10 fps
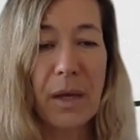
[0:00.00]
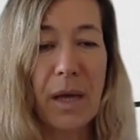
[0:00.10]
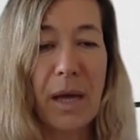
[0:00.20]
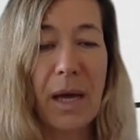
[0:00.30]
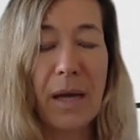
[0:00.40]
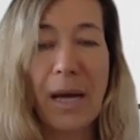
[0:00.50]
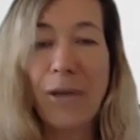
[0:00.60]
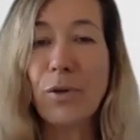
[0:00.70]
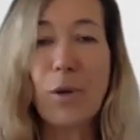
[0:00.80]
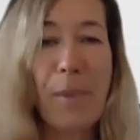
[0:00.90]
And I
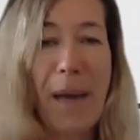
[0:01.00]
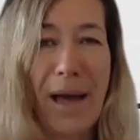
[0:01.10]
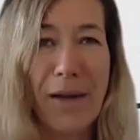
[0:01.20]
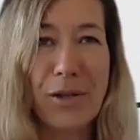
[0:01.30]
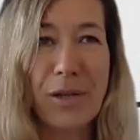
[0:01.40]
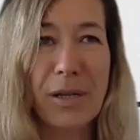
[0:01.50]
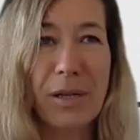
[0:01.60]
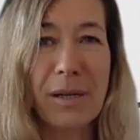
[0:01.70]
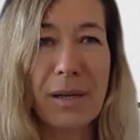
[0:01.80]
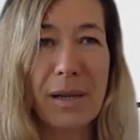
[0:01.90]
do
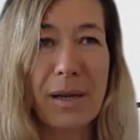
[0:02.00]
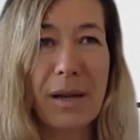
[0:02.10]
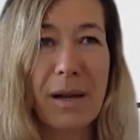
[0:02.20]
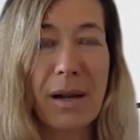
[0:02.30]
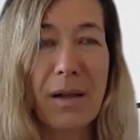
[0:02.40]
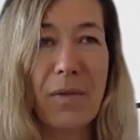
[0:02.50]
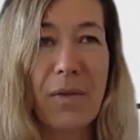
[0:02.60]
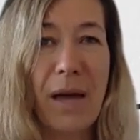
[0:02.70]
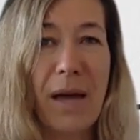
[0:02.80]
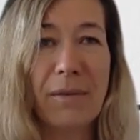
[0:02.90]
imagine
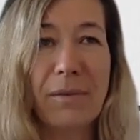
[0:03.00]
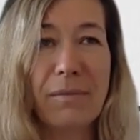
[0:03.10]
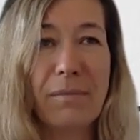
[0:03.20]
that